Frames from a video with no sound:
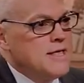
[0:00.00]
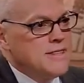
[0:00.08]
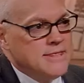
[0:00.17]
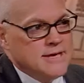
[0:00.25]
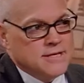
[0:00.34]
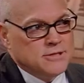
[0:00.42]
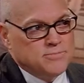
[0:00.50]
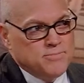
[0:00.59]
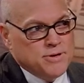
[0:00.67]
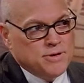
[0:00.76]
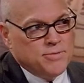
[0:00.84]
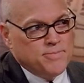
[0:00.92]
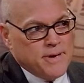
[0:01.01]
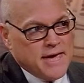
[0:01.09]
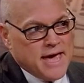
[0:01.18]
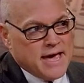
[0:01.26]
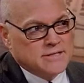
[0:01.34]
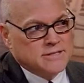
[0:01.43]
This bill
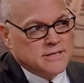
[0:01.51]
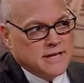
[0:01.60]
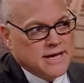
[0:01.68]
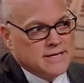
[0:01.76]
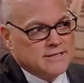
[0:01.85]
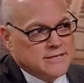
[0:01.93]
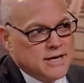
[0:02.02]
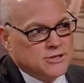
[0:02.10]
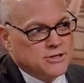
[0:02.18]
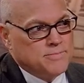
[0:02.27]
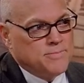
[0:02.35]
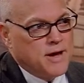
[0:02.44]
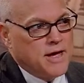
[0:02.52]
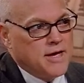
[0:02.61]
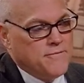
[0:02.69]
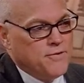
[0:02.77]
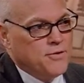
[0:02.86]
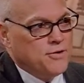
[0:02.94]
passed last session by
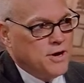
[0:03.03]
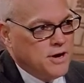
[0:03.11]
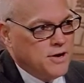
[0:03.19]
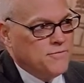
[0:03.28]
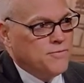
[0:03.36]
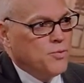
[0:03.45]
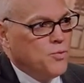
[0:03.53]
a vote of